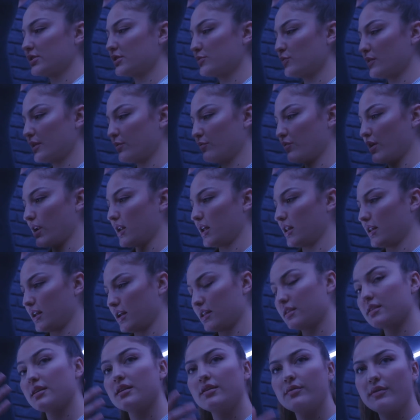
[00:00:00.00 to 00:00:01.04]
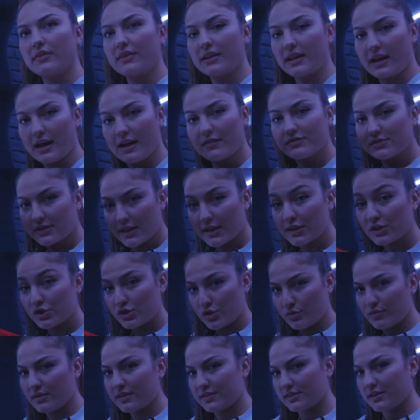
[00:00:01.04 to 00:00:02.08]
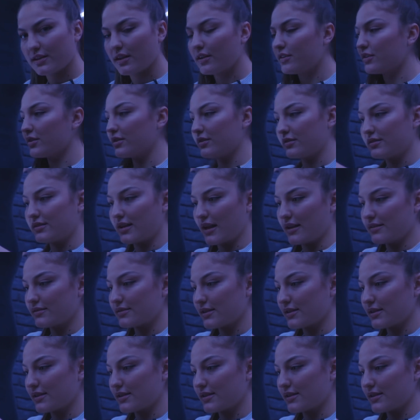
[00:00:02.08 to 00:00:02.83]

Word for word: is when I'm running late though, and then I have to like do this in under 10